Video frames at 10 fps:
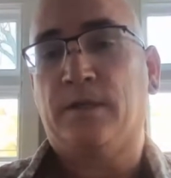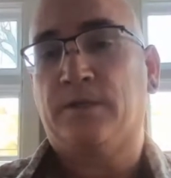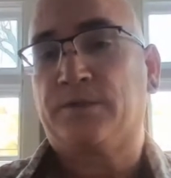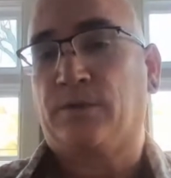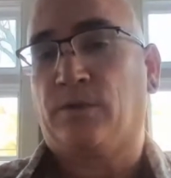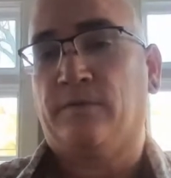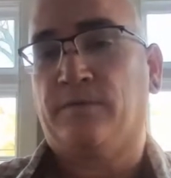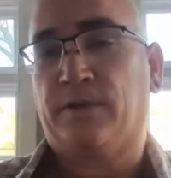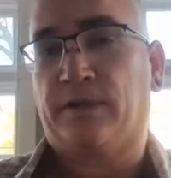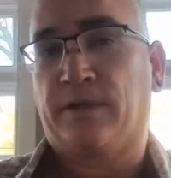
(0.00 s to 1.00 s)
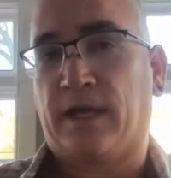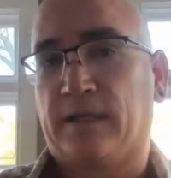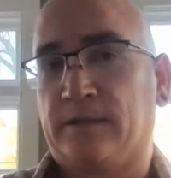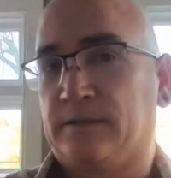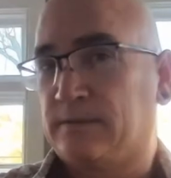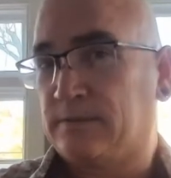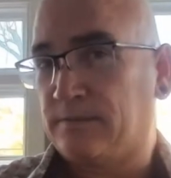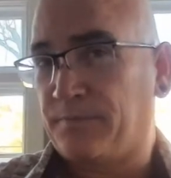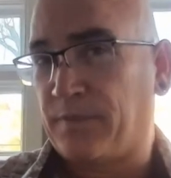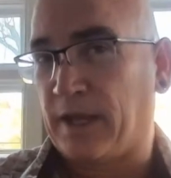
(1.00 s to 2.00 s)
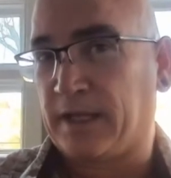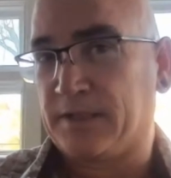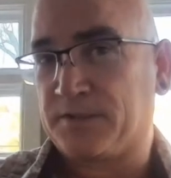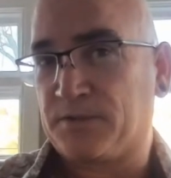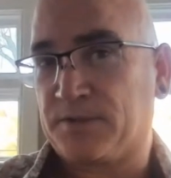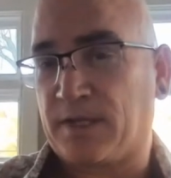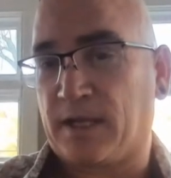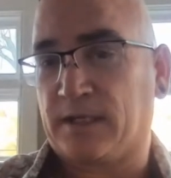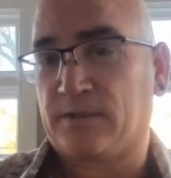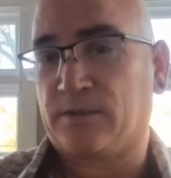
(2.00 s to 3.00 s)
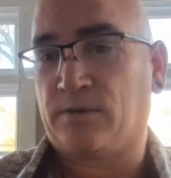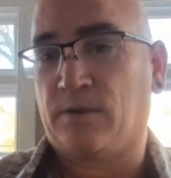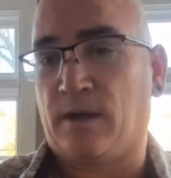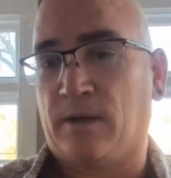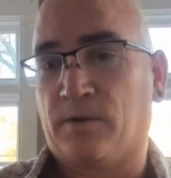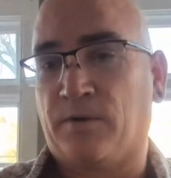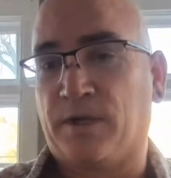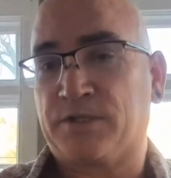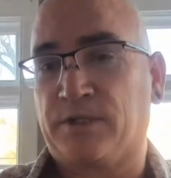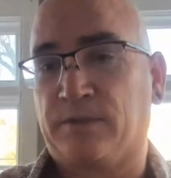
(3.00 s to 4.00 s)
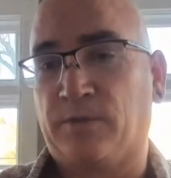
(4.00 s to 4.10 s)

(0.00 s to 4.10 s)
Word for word: so hopefully that that answers that um, question.